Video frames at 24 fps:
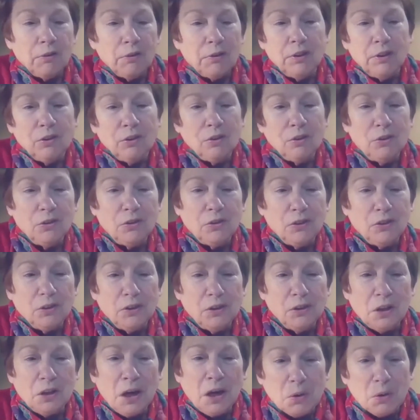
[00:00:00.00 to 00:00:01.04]
nothing to
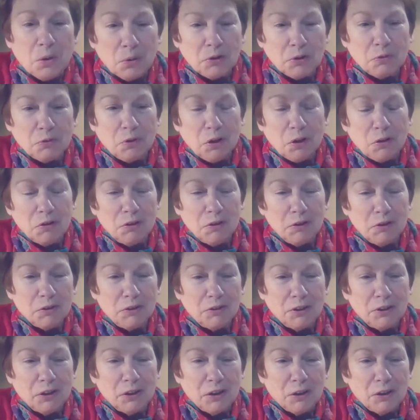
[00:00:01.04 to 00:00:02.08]
see now as far
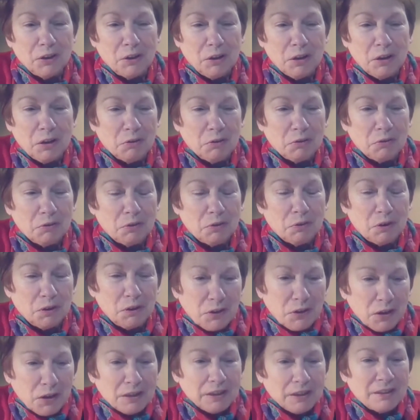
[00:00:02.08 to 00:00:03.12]
as
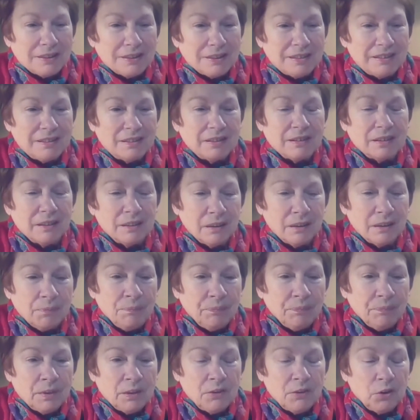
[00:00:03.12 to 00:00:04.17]
I can see.
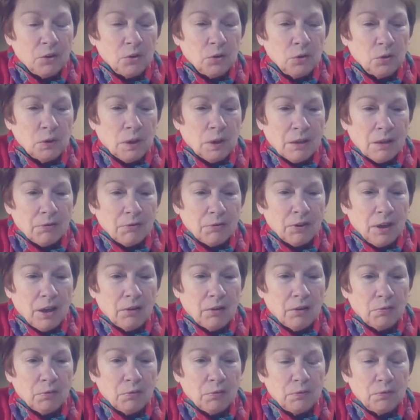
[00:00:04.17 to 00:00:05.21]
Did you
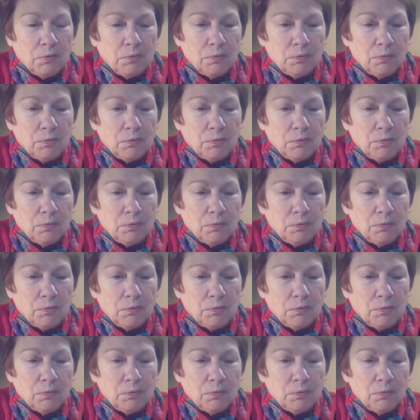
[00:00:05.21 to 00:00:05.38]
have